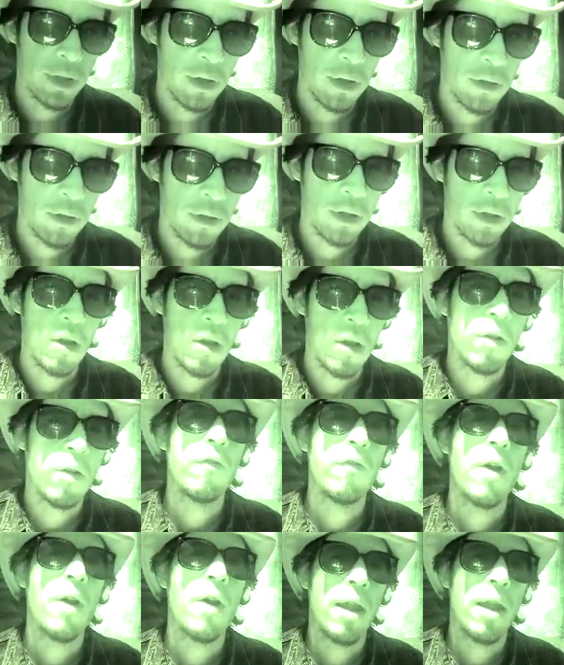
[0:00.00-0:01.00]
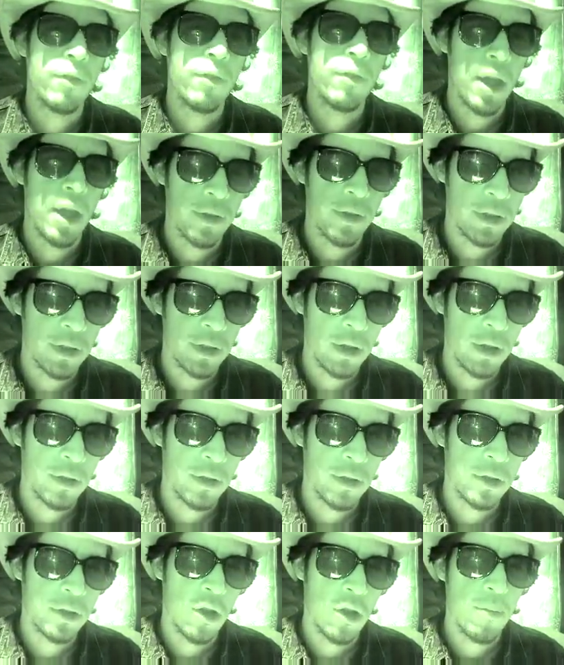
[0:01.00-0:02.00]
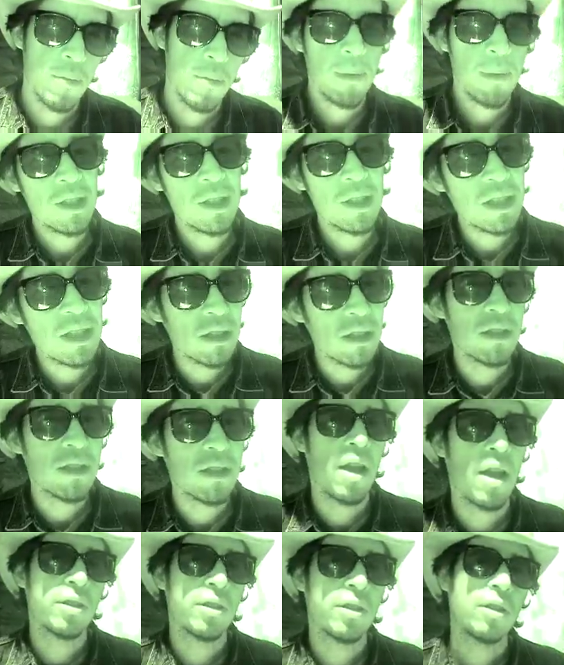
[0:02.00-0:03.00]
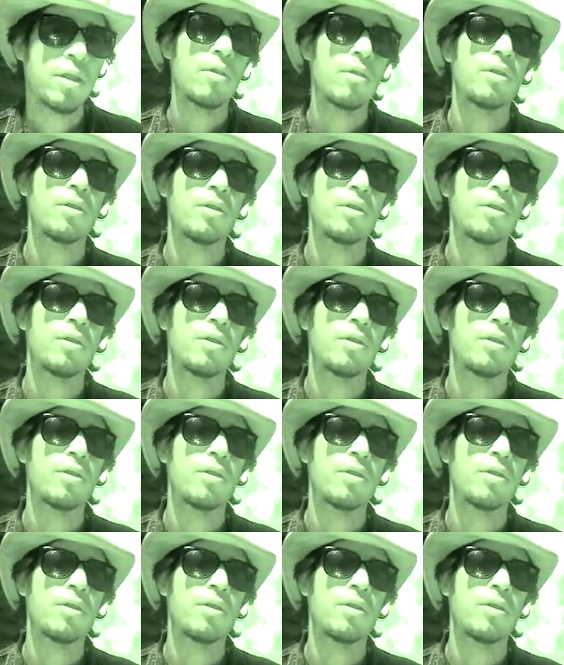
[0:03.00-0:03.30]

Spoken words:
years ago, 5,000 years ago, maybe 6,000 years